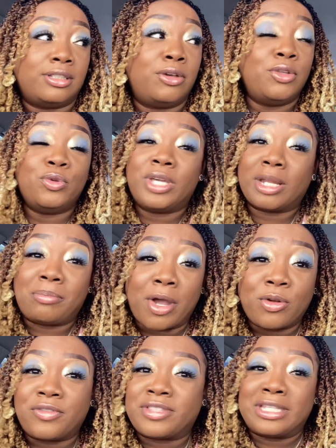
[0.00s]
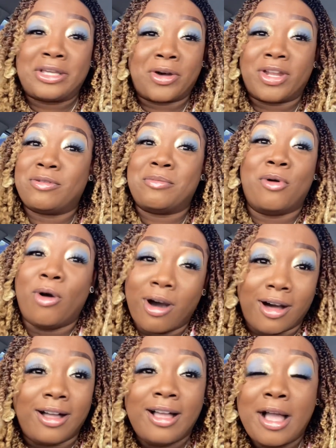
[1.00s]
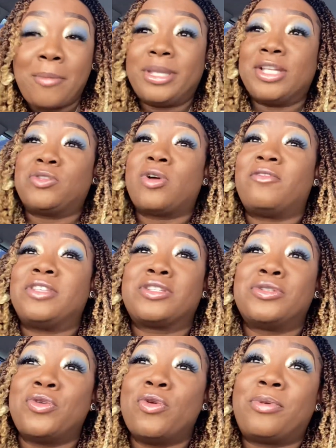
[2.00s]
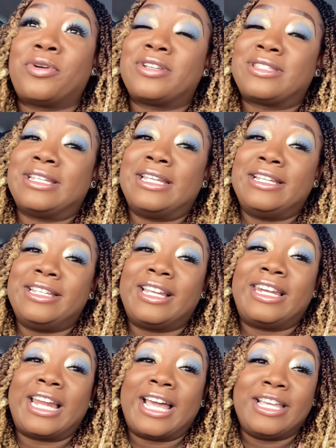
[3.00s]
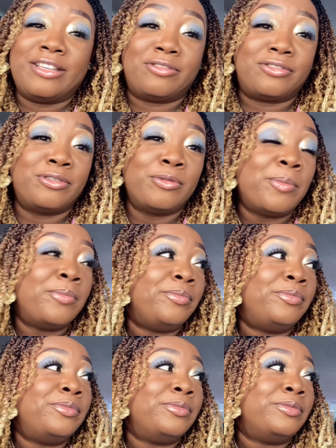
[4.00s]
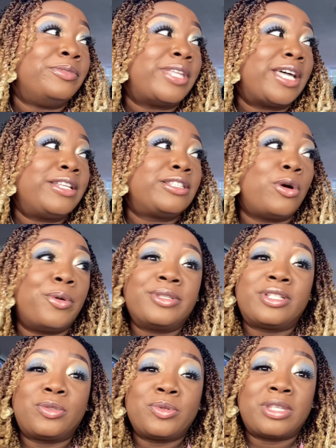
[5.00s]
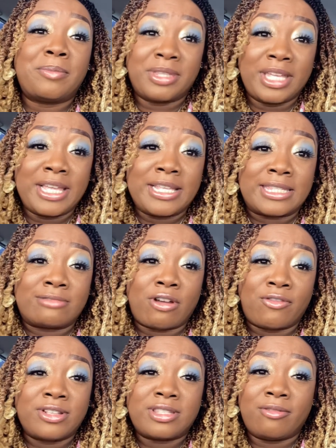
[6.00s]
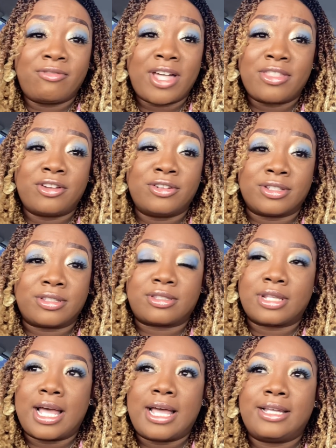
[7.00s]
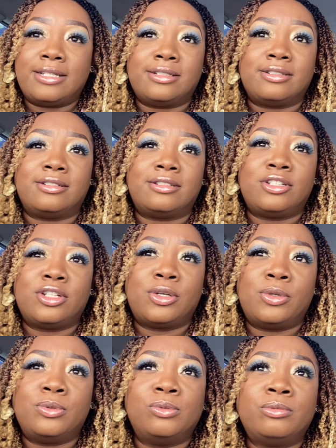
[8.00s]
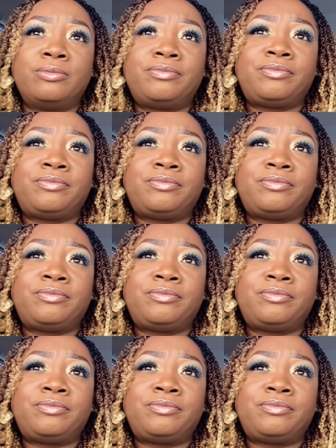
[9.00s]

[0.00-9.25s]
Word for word: When you get married, you have to see God even more, because you have this new person in your life that is going to do some things, ruffle some feathers, and you know,